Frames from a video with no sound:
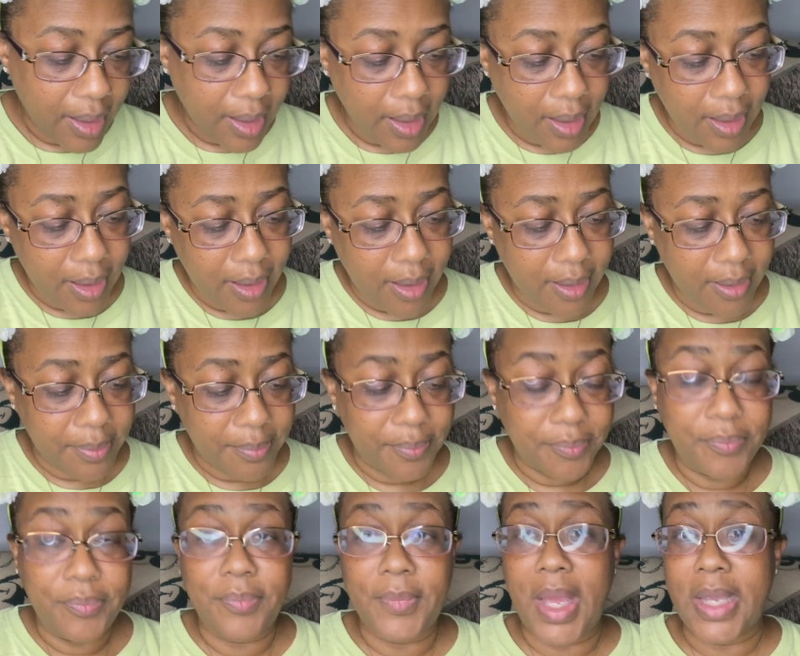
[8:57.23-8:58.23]
Um,
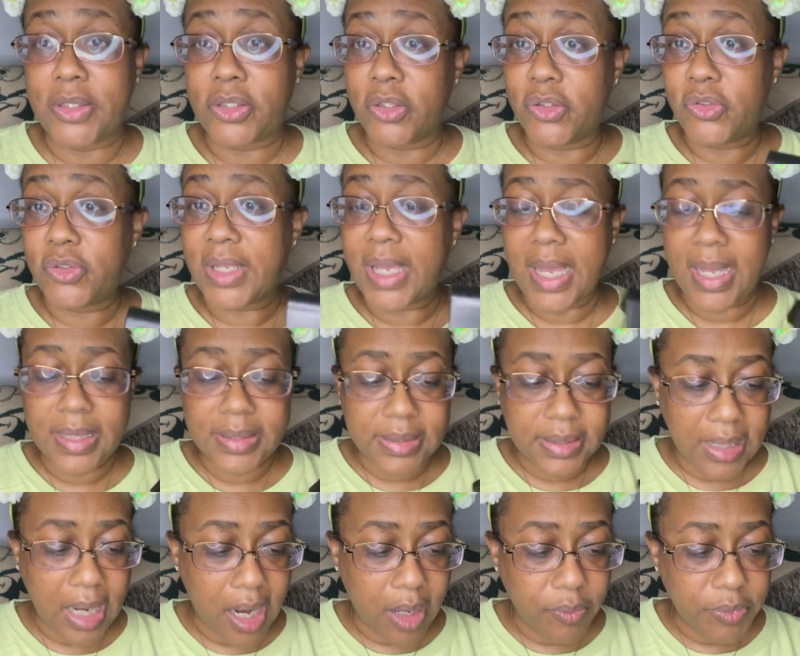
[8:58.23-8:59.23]
I told you guys
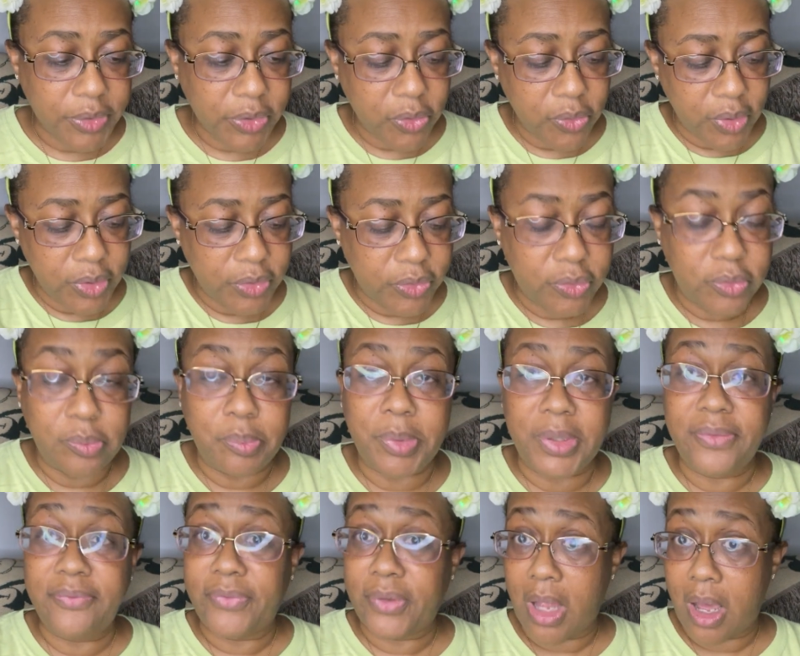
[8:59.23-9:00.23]
that I was going to be
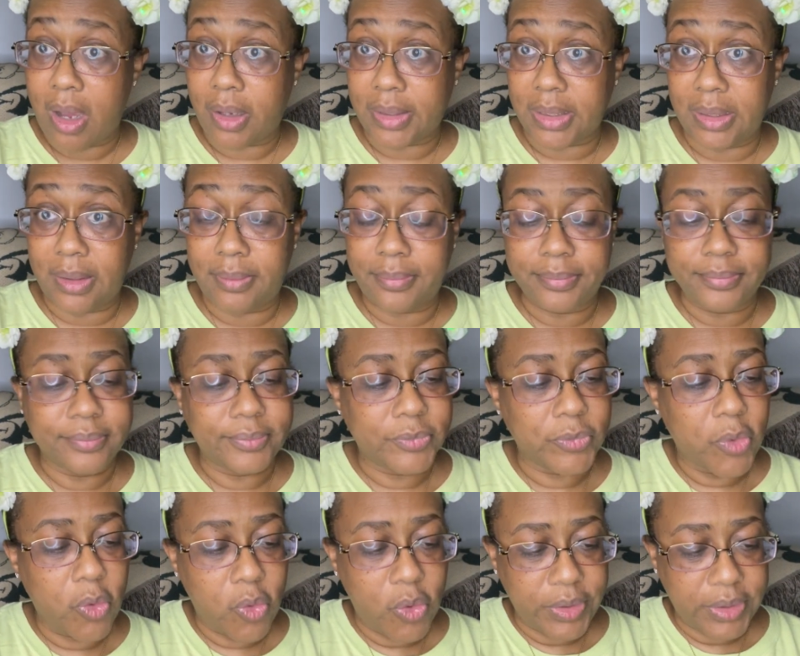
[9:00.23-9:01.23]
vlogging
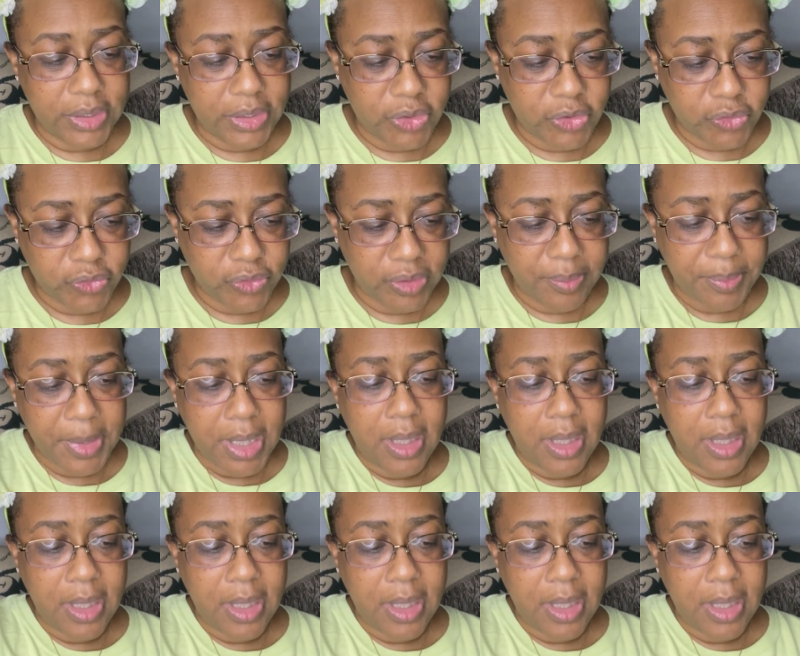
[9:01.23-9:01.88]
on this trip.